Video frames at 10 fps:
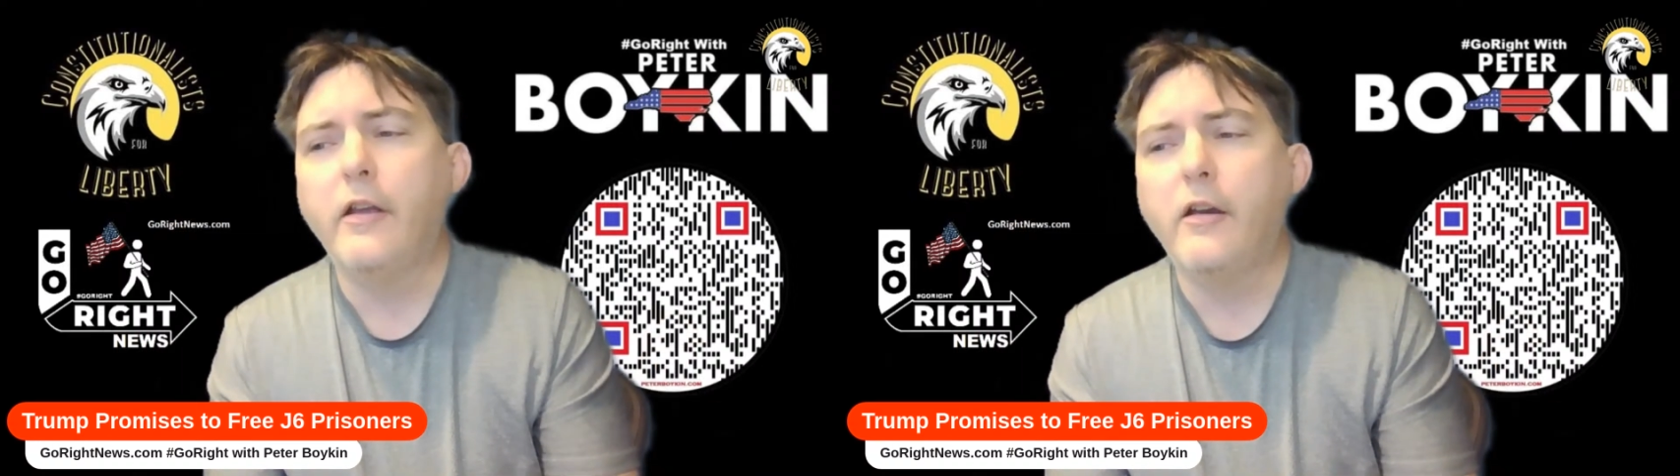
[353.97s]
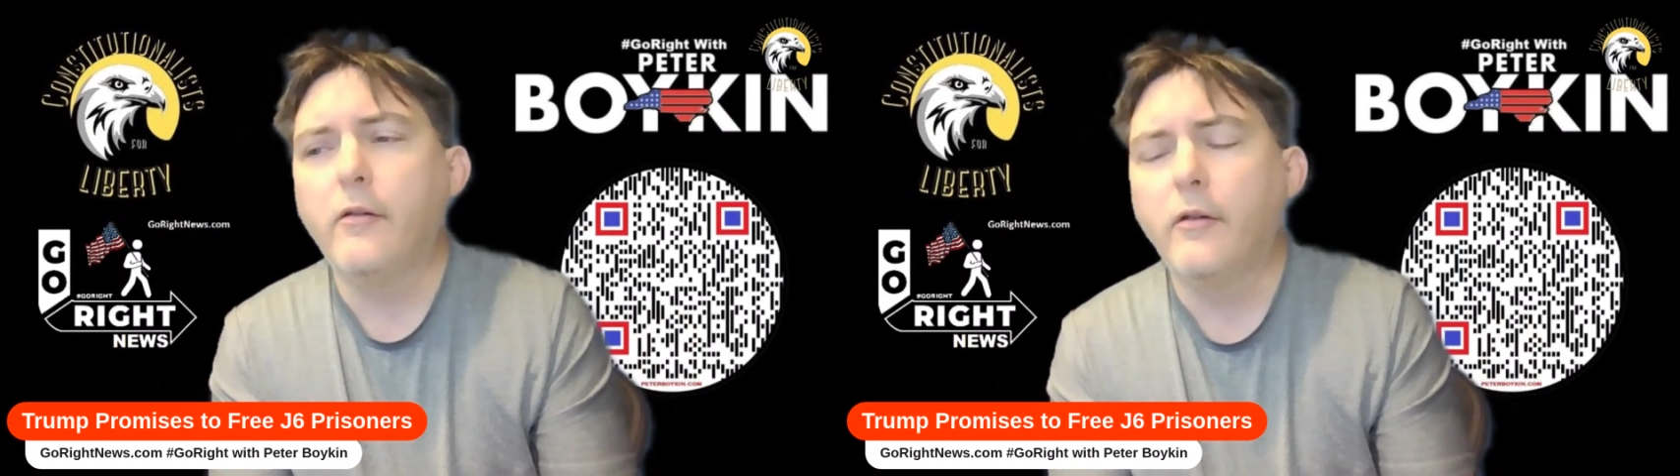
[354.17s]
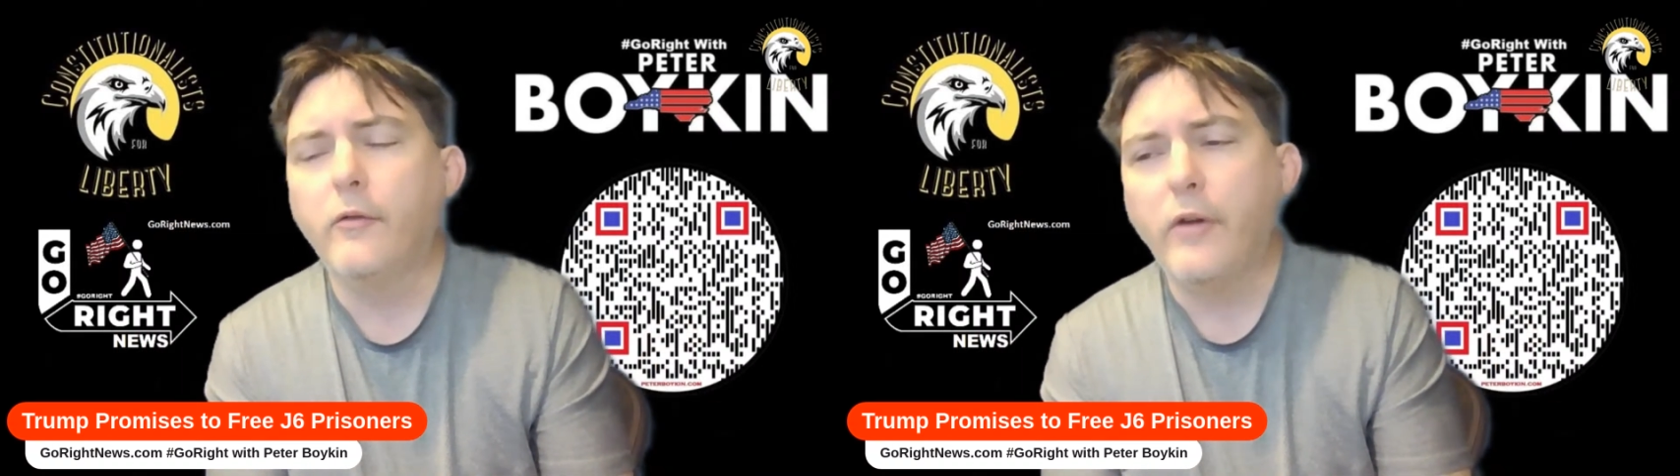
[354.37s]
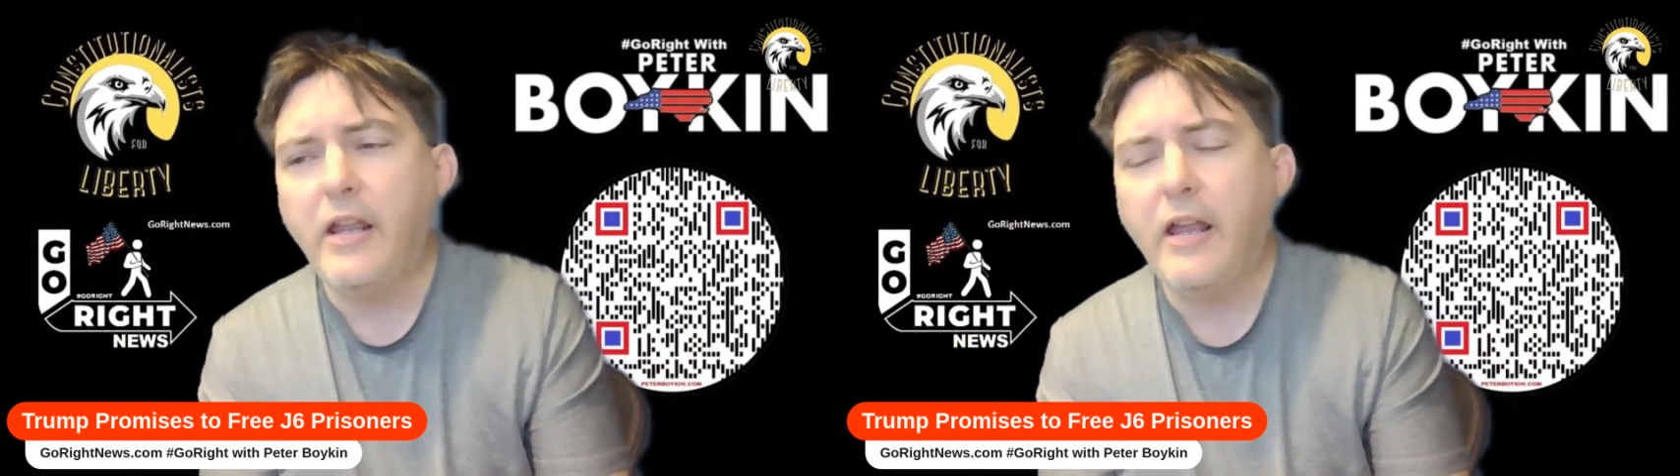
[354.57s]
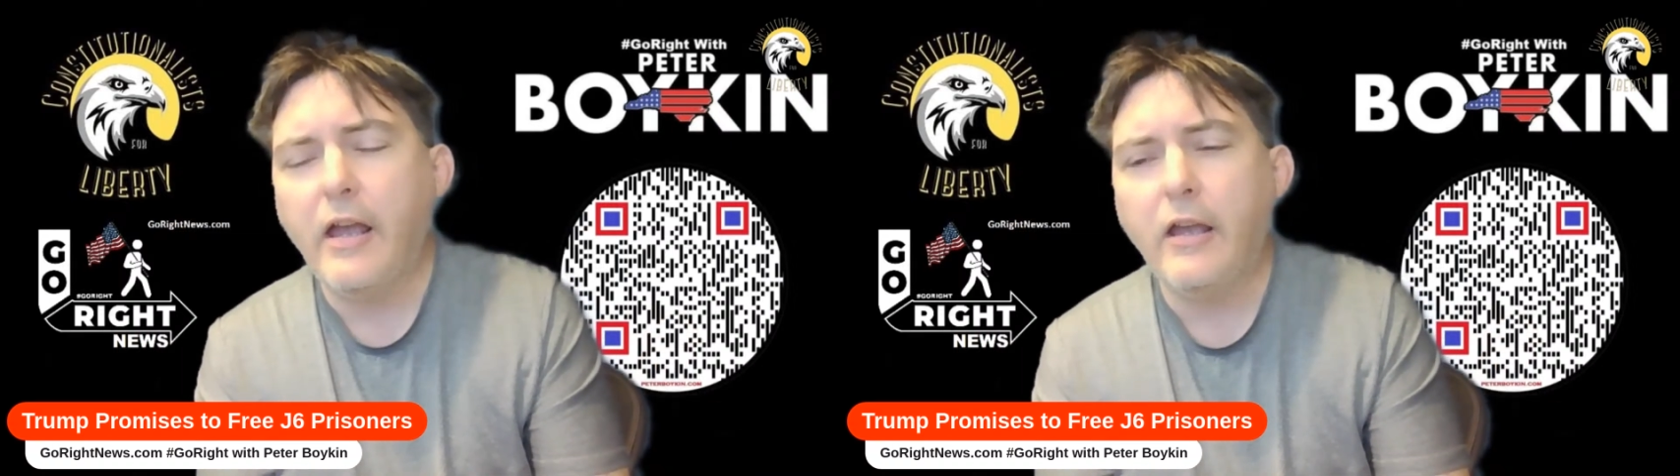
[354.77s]
there,
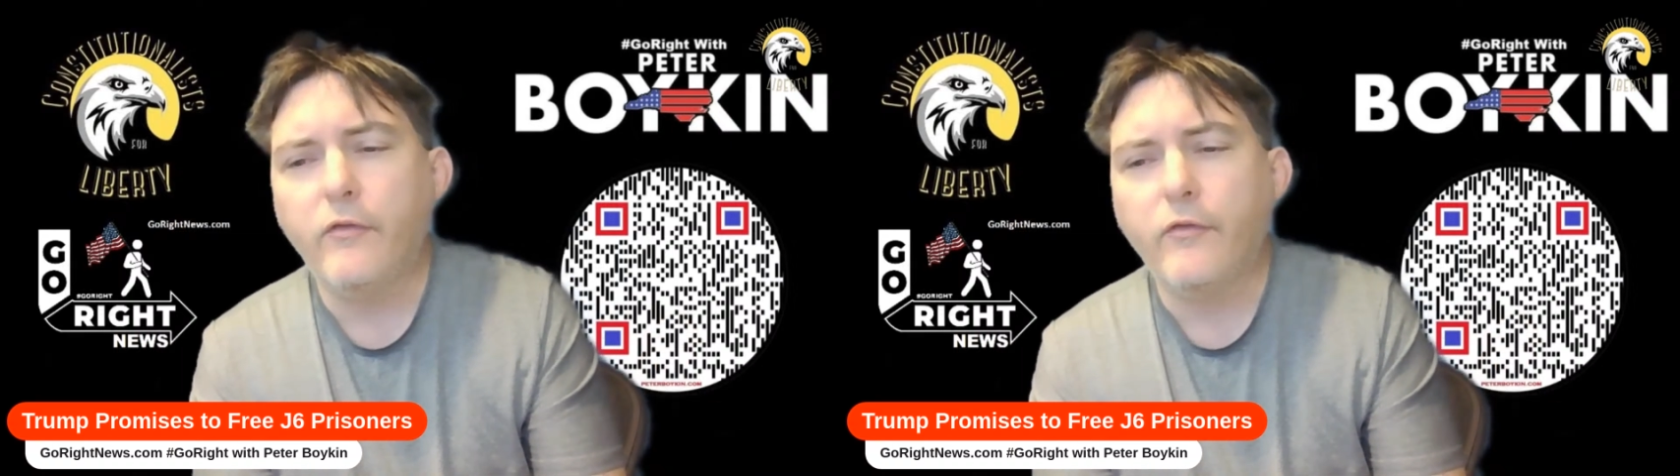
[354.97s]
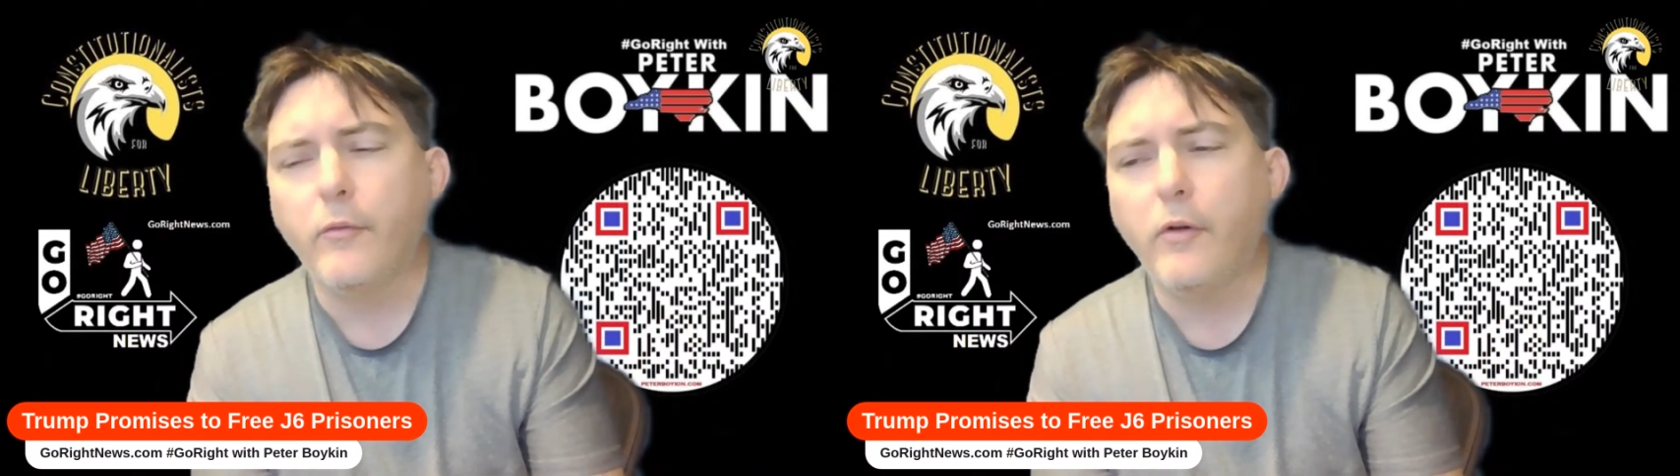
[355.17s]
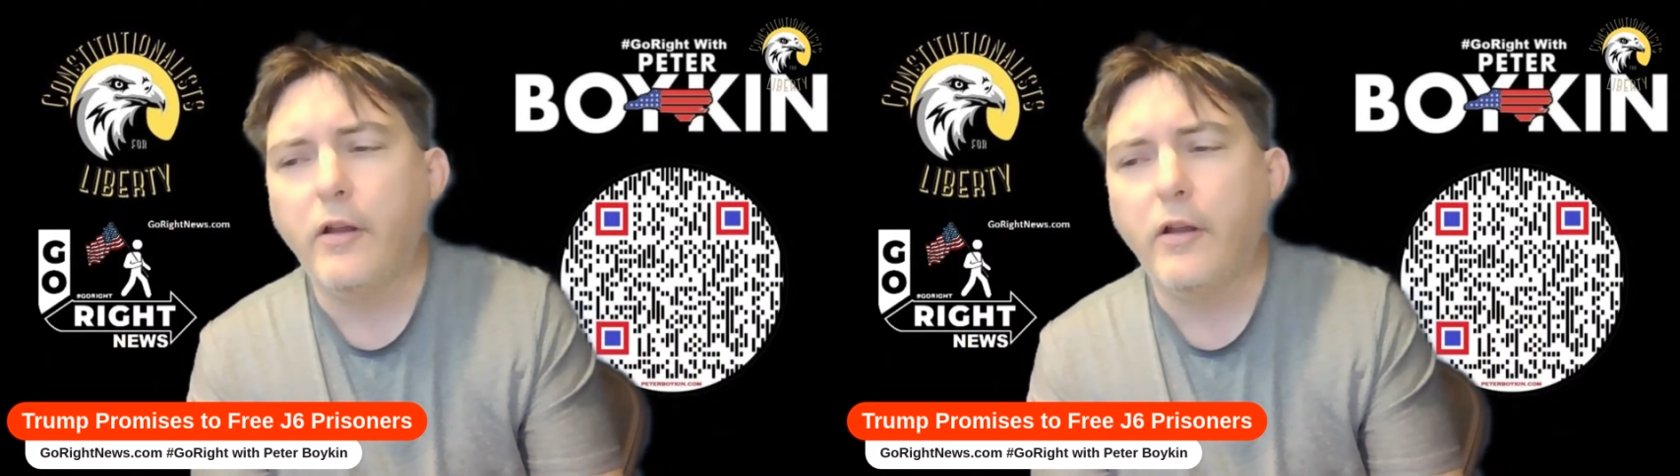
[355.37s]
Enrique, for